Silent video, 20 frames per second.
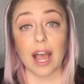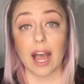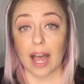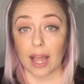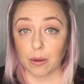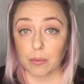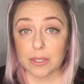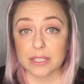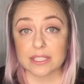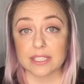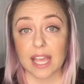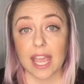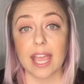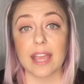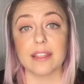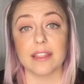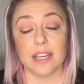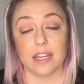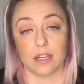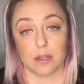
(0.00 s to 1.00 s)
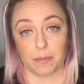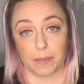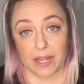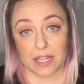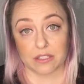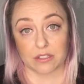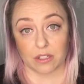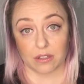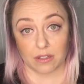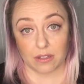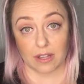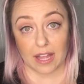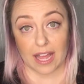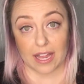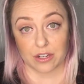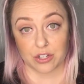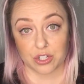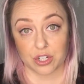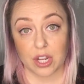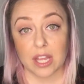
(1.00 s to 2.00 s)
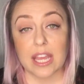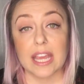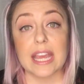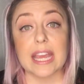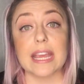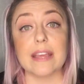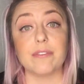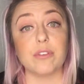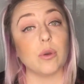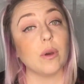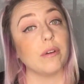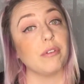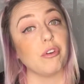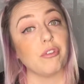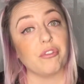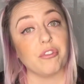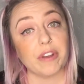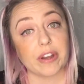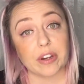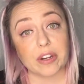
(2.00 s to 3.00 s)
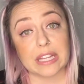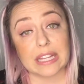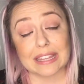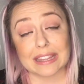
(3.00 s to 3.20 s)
I would say that it depends on the lash. If you have a very